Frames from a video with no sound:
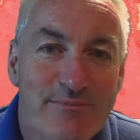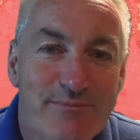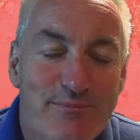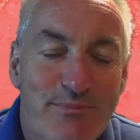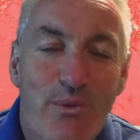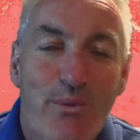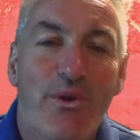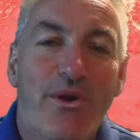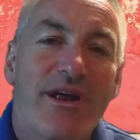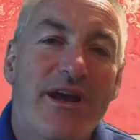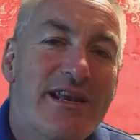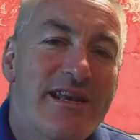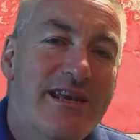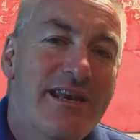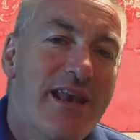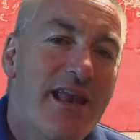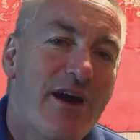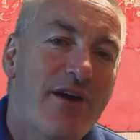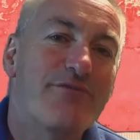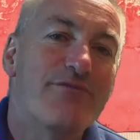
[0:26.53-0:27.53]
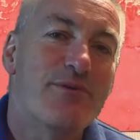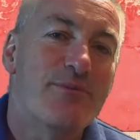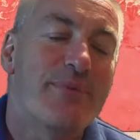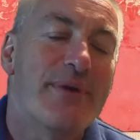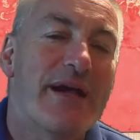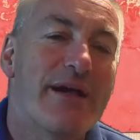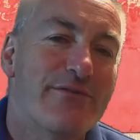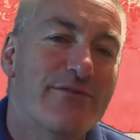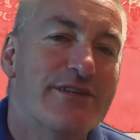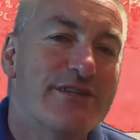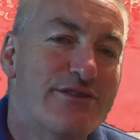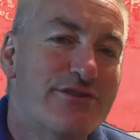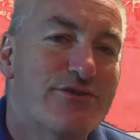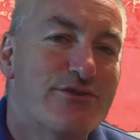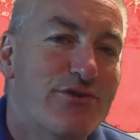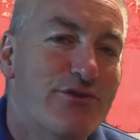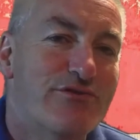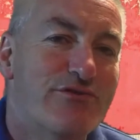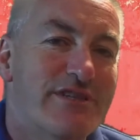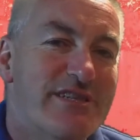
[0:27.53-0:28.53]
But what I love about these
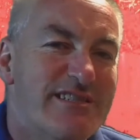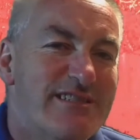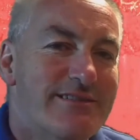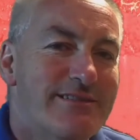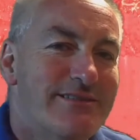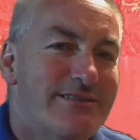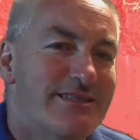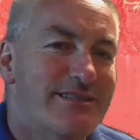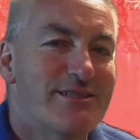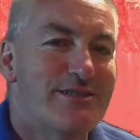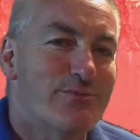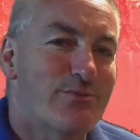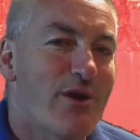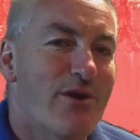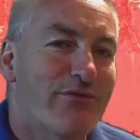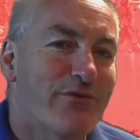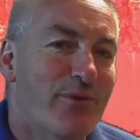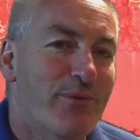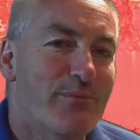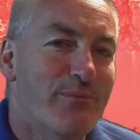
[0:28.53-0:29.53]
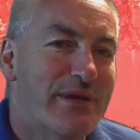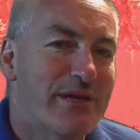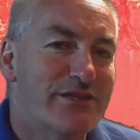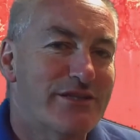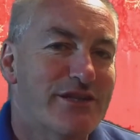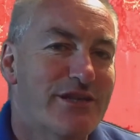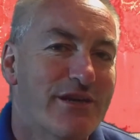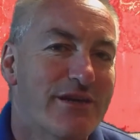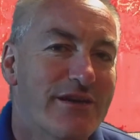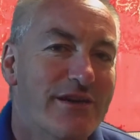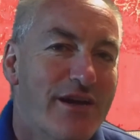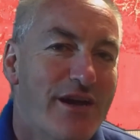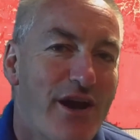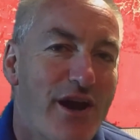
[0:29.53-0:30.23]
stories, and this is why I've got a picture